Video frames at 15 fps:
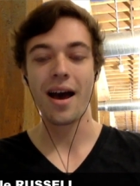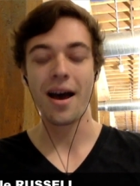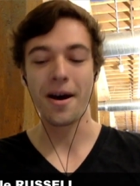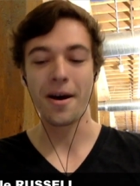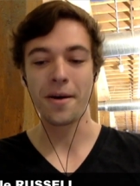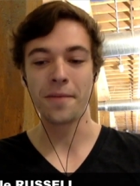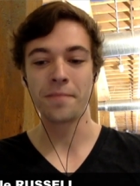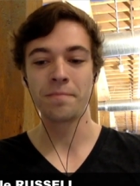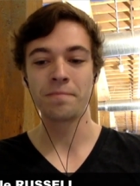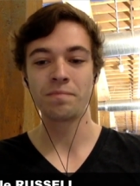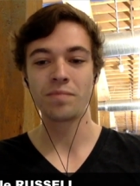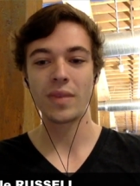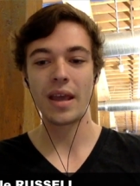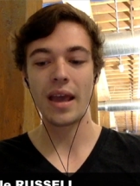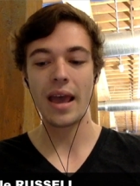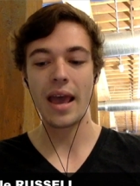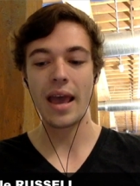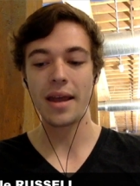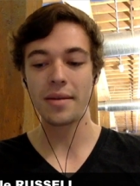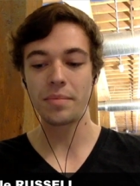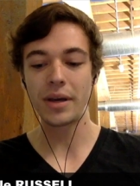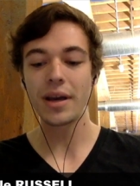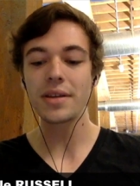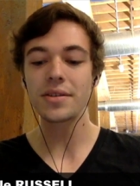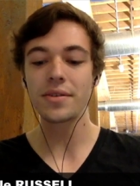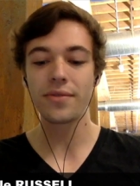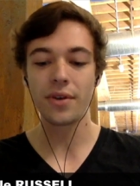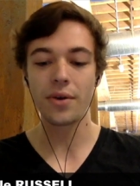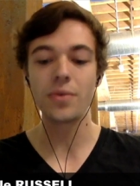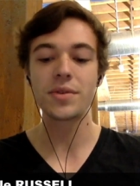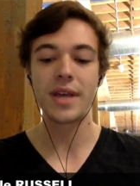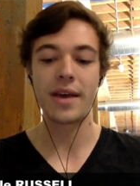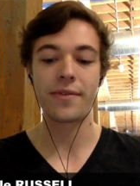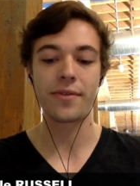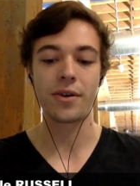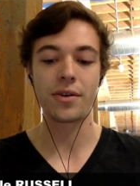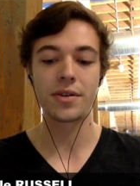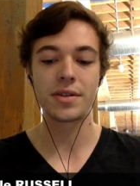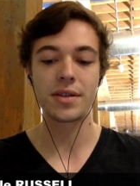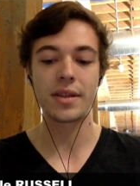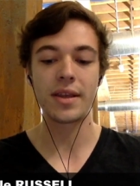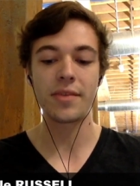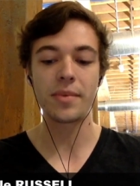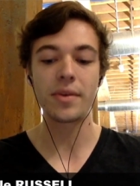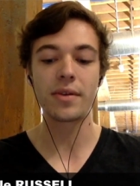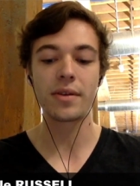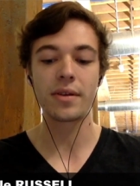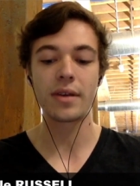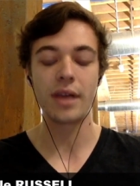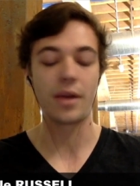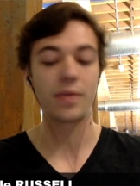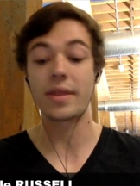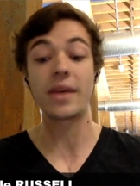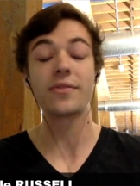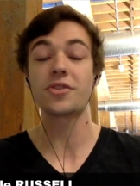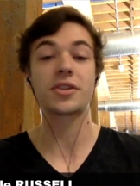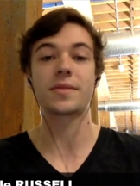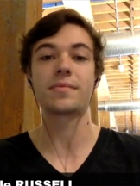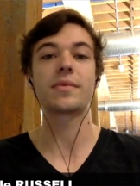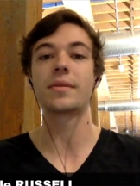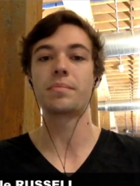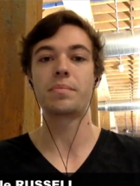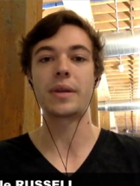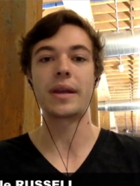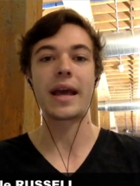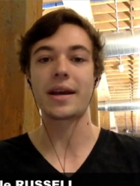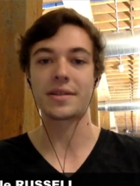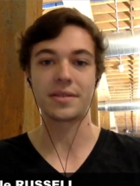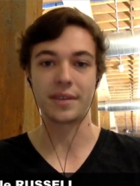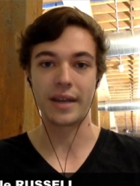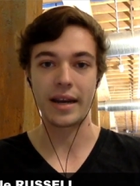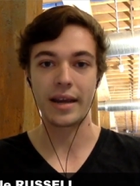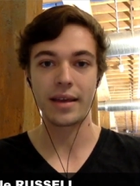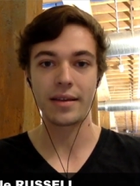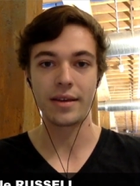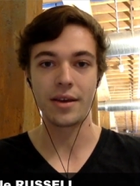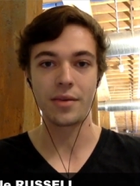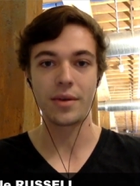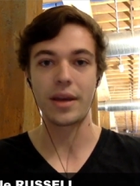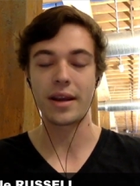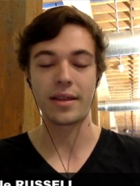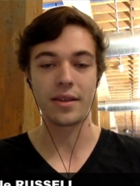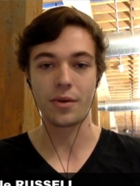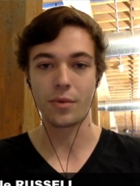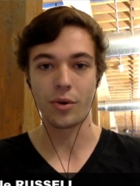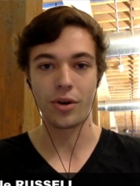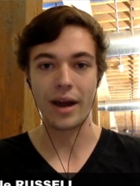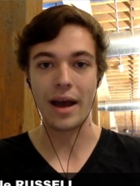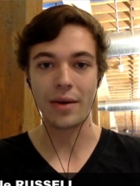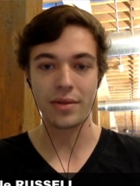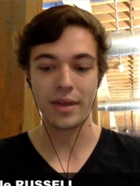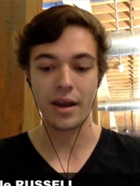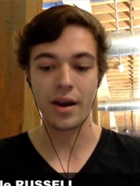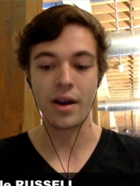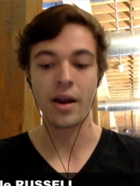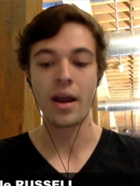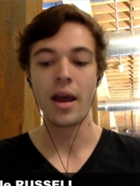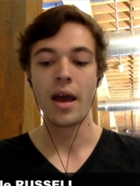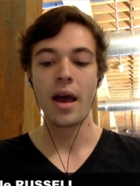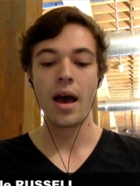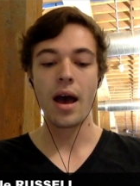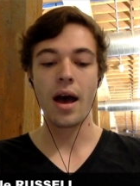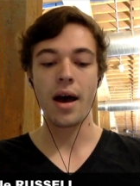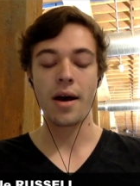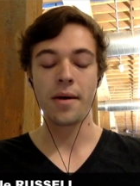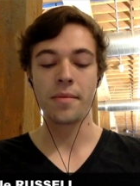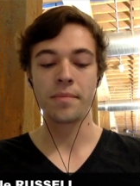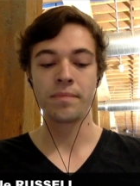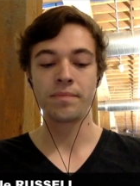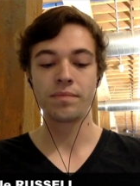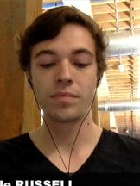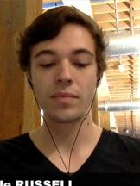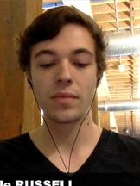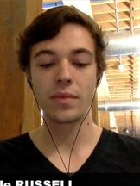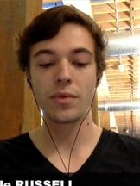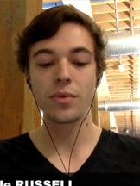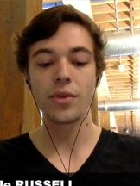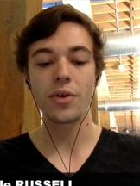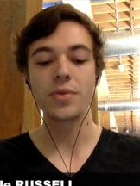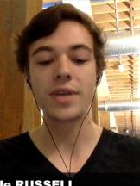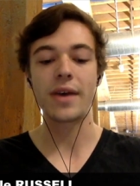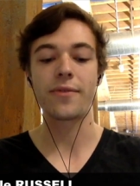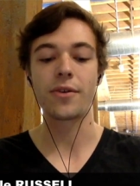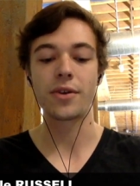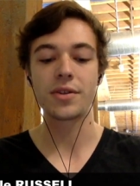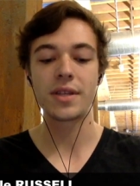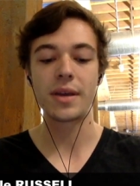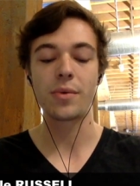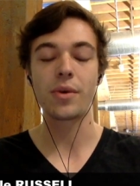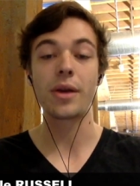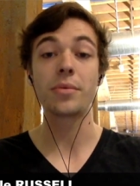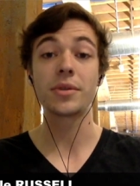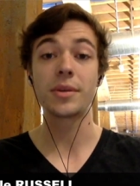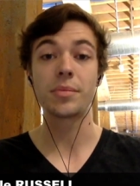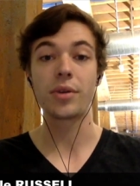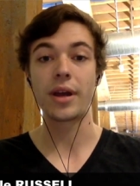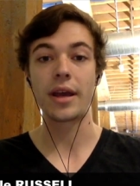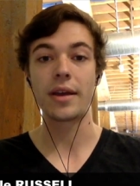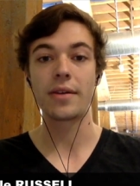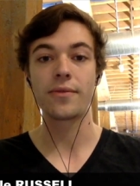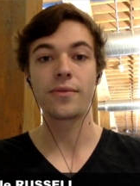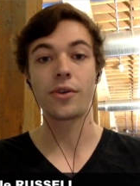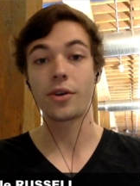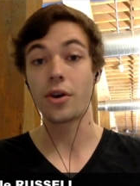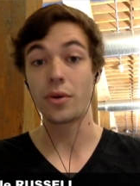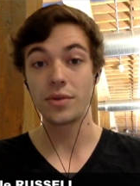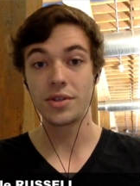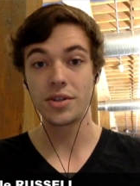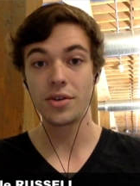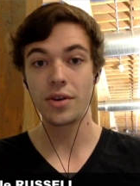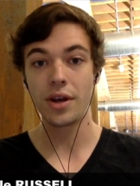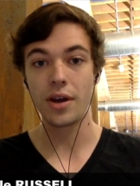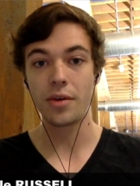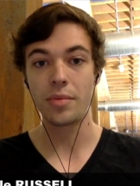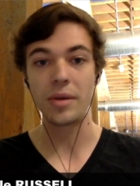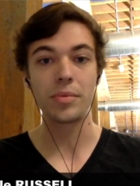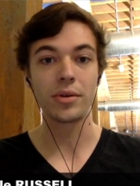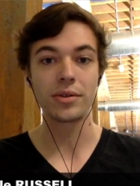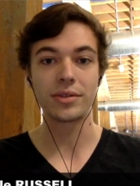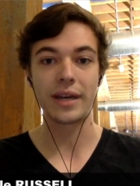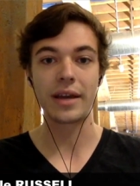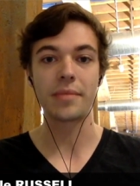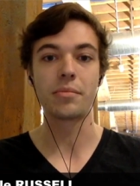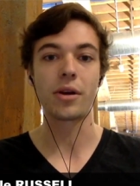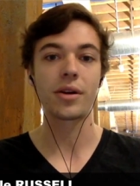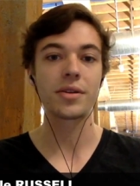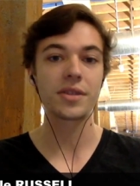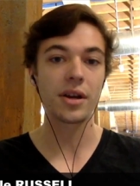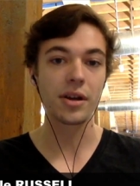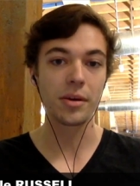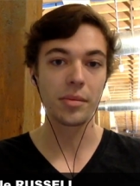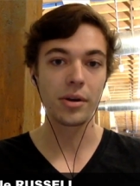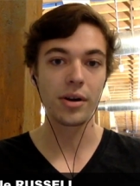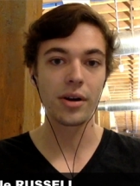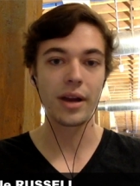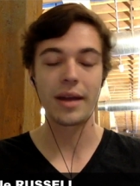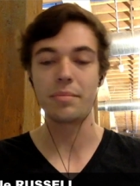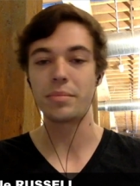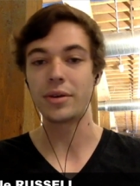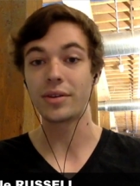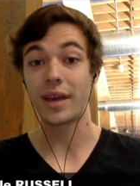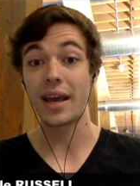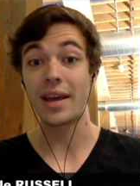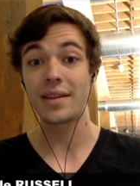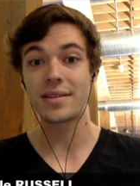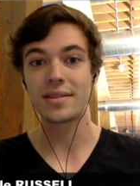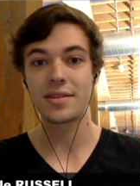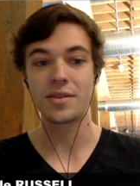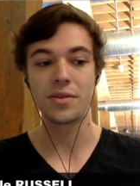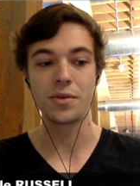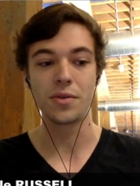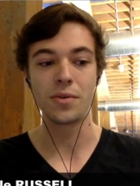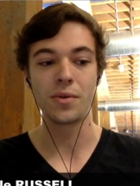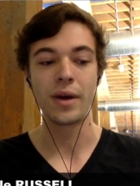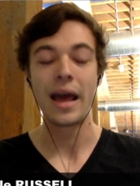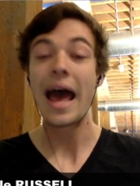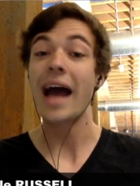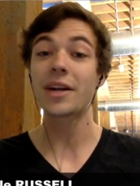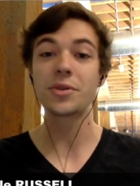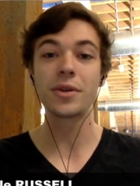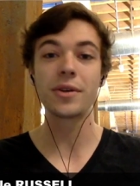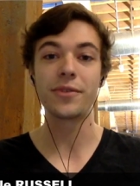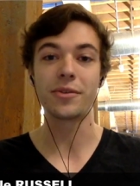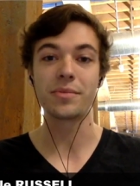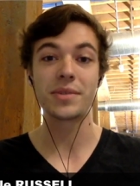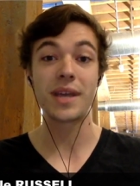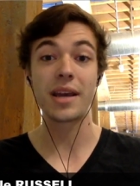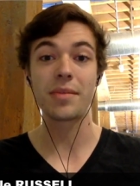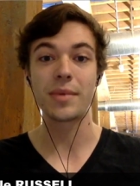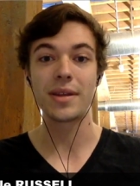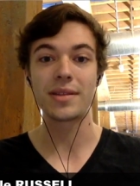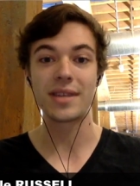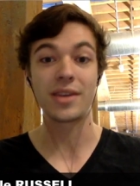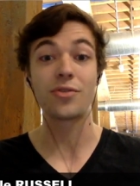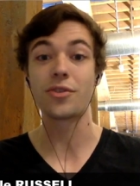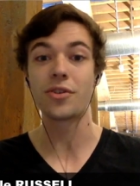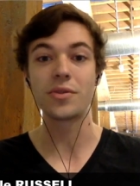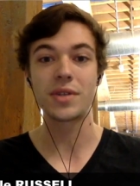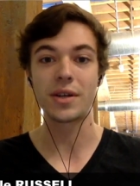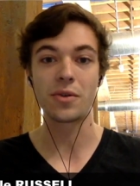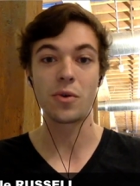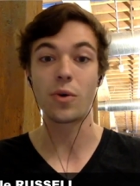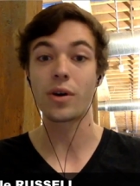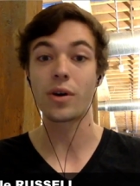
Um, and because of those efforts, they've been, you know, they've just been excellent at, you know, getting their word out there. Um, through those efforts, they were able to bring in for Code Studio people like Mark Zuckerberg and Bill Gates to actually film segments introducing